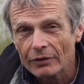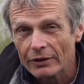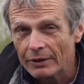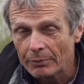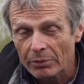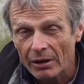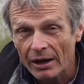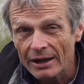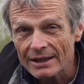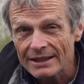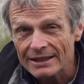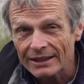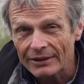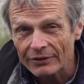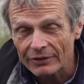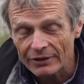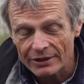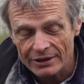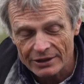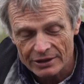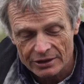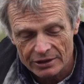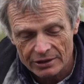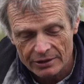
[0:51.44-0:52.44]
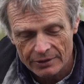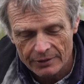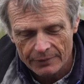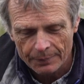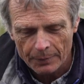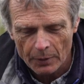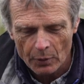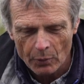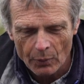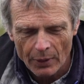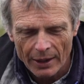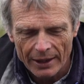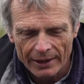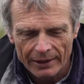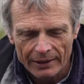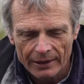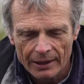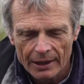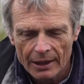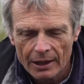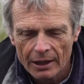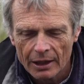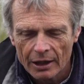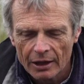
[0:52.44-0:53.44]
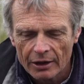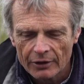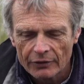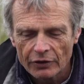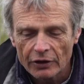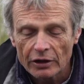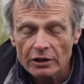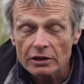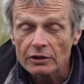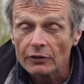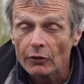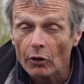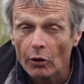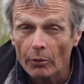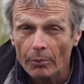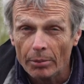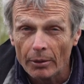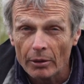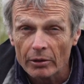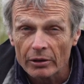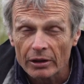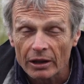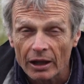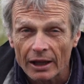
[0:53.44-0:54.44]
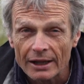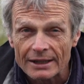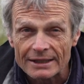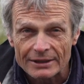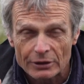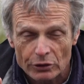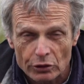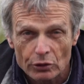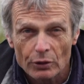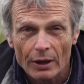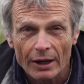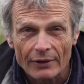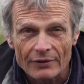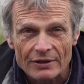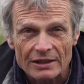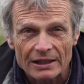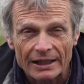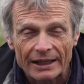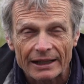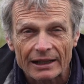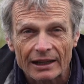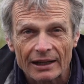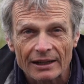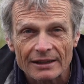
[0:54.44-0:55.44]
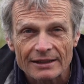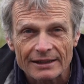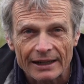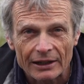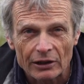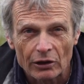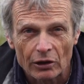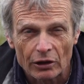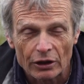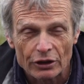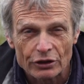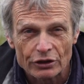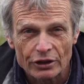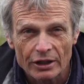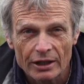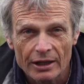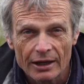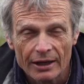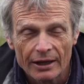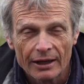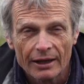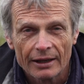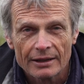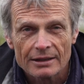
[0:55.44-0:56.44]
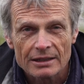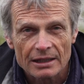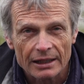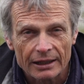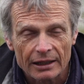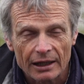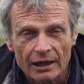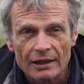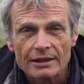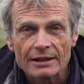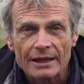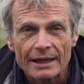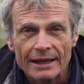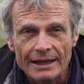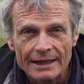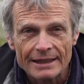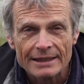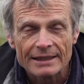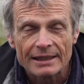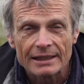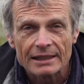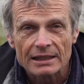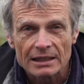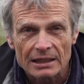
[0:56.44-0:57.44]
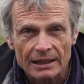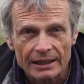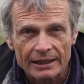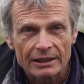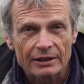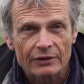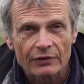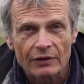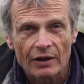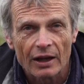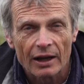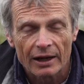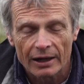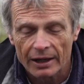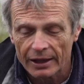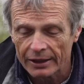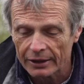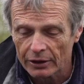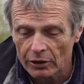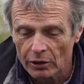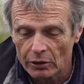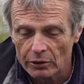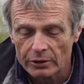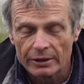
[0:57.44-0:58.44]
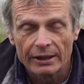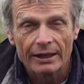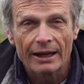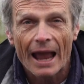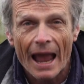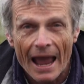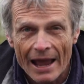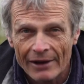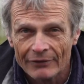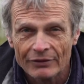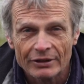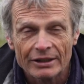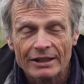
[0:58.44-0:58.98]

the price difference? Well, first of all, both lines do have slick cast technology. Slick cast is the slickest fly line coating ever